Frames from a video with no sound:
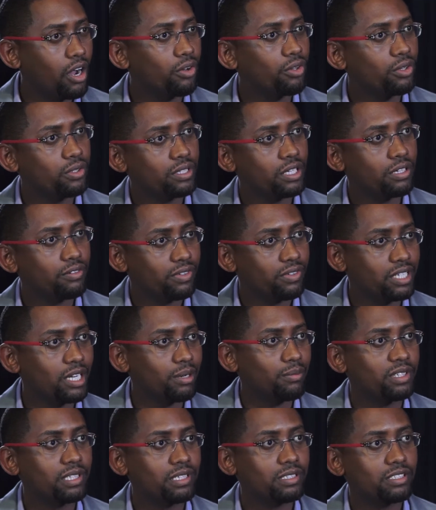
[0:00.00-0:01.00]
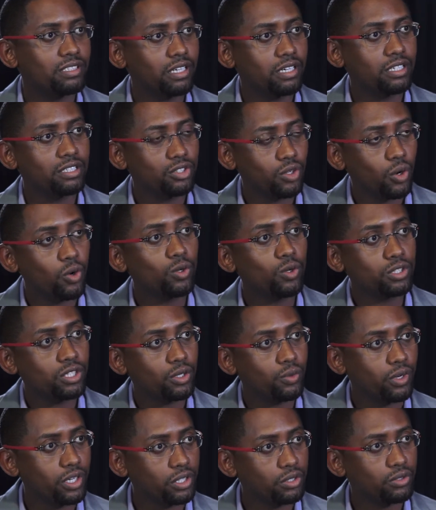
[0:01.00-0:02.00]
how you take fundamental science all
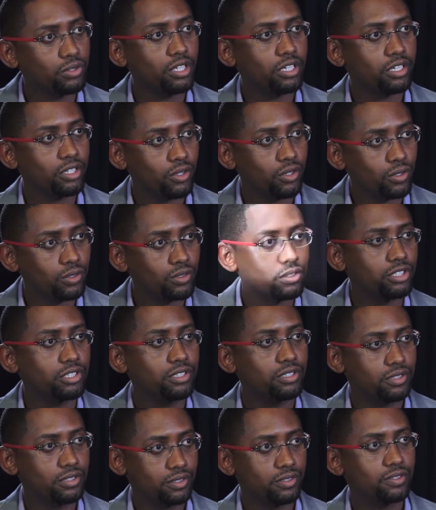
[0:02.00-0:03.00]
the way to technology.